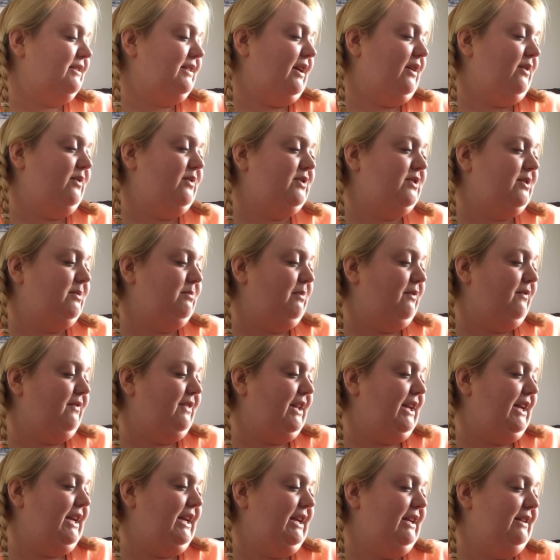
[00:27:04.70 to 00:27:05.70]
sew some of
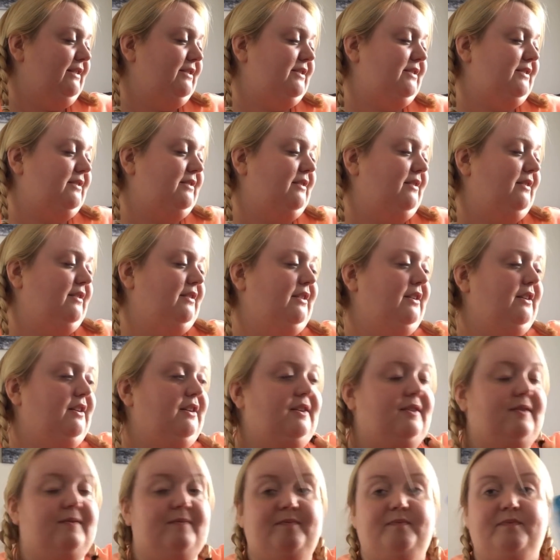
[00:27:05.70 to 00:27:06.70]
these
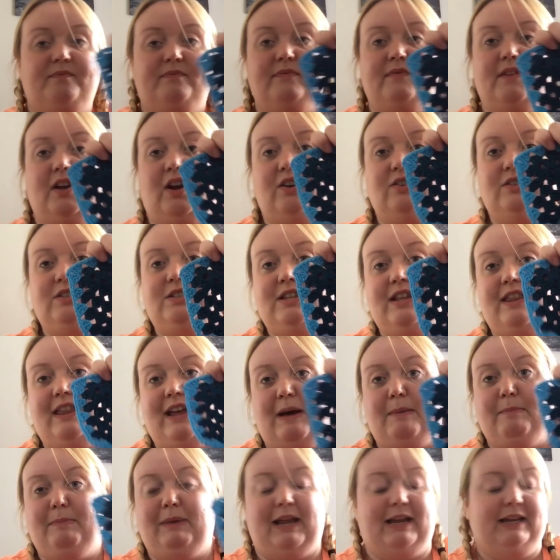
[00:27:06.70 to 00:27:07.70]
onto
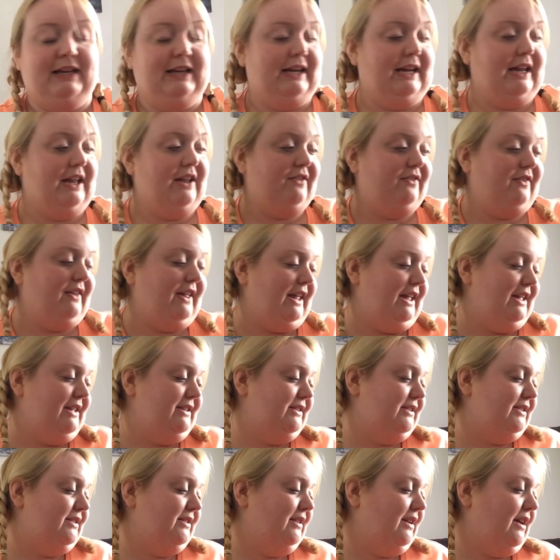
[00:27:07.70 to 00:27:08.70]
that blanket of
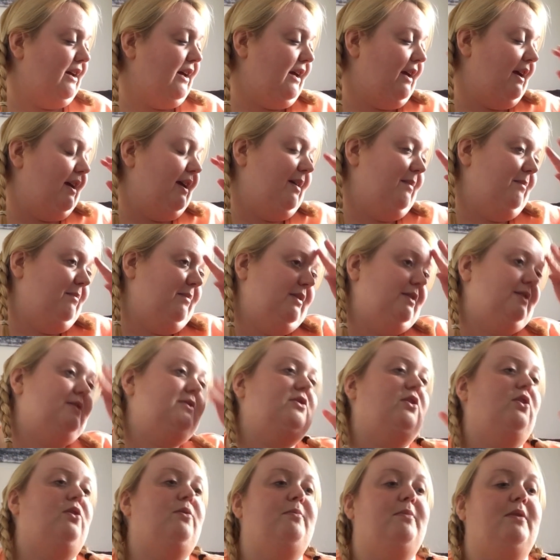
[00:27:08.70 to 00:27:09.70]
his.
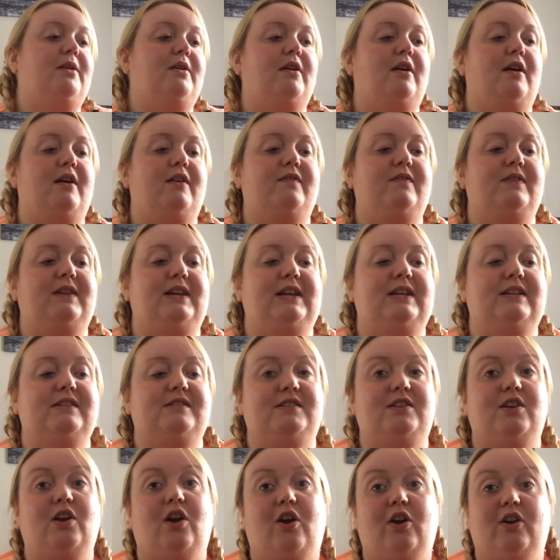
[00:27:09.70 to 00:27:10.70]
Some of
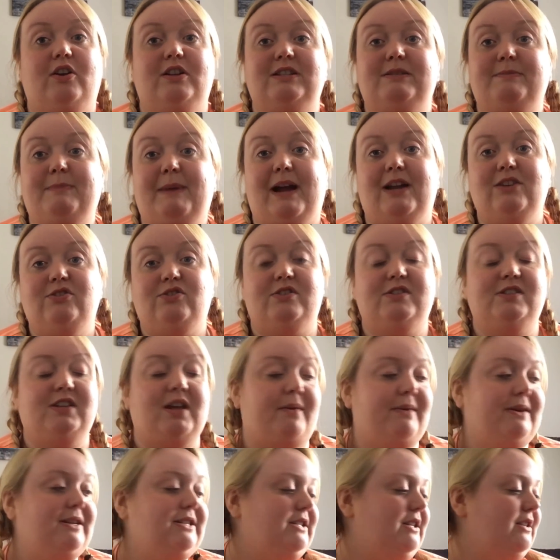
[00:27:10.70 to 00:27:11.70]
these yarns might just
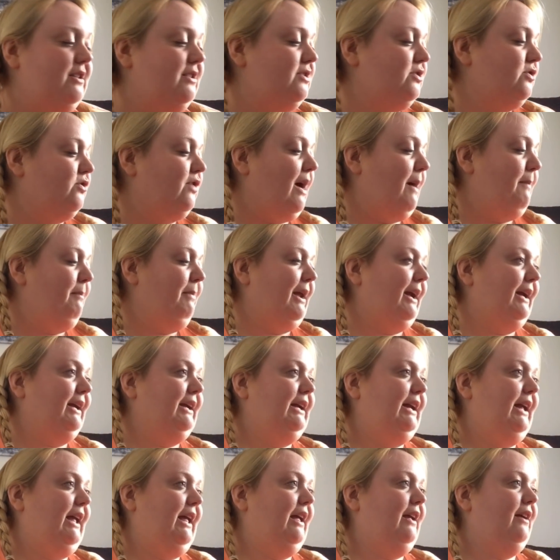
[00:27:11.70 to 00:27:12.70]
go into the scrap
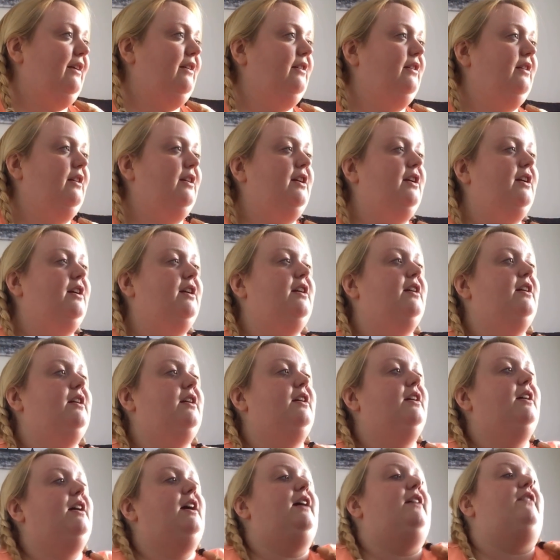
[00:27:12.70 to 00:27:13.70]
blanket.
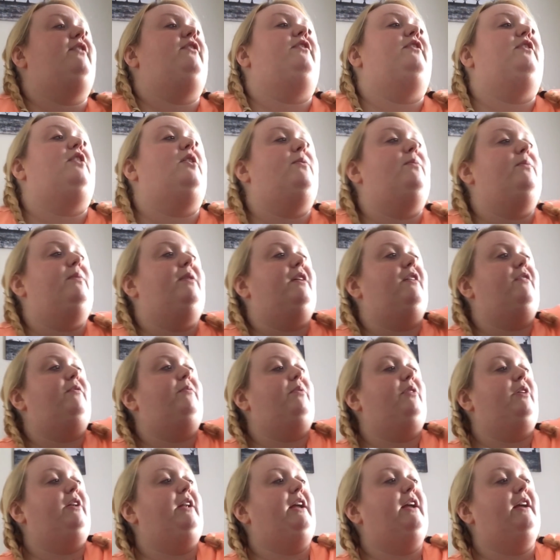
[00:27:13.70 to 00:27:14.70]
I forgot where I
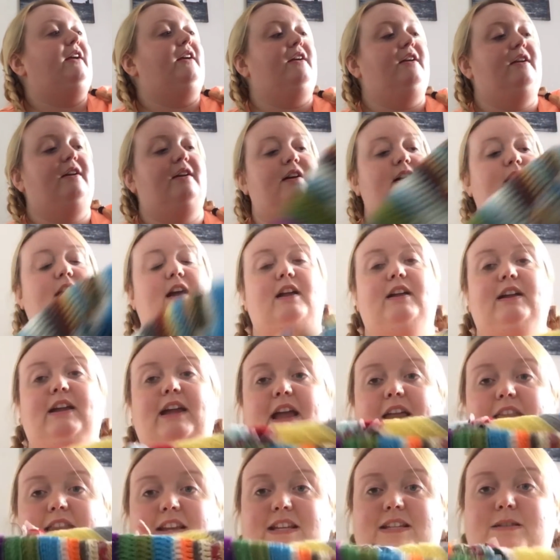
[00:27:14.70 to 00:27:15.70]
put it, and
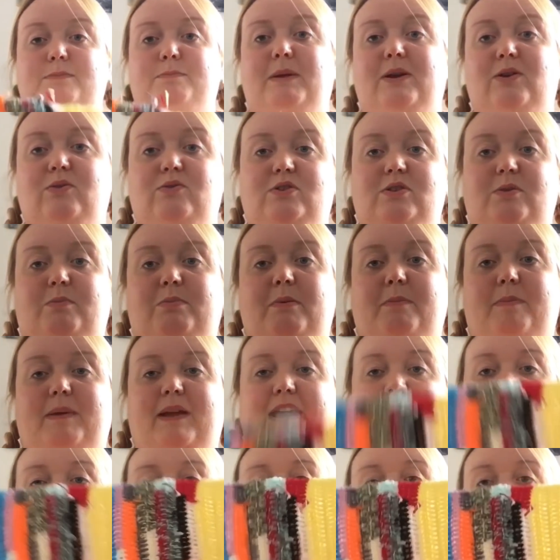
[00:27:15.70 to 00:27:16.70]
get this built up a
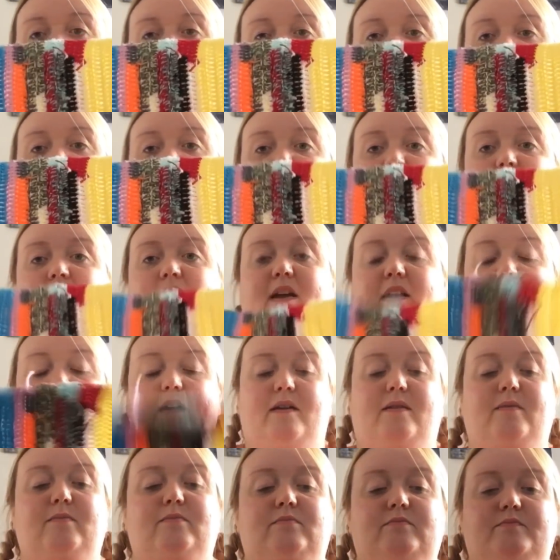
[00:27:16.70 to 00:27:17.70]
bit.
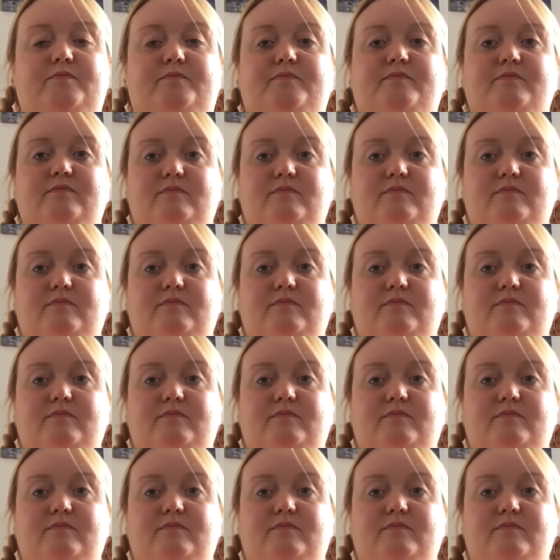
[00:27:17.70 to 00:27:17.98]
I